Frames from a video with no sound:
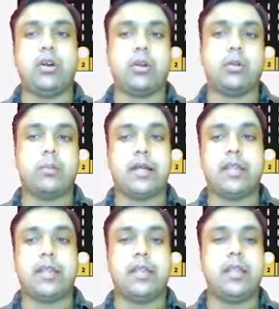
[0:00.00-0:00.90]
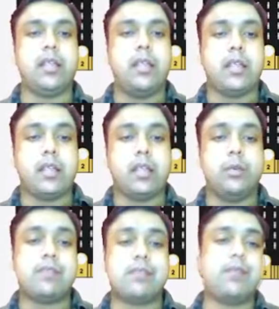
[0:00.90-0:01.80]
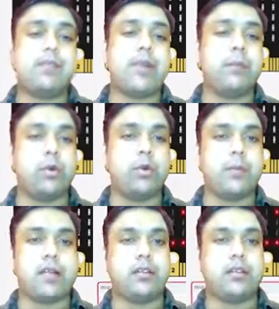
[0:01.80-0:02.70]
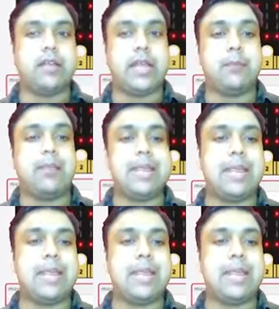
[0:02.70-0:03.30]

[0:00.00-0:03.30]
automatically you will see one more button named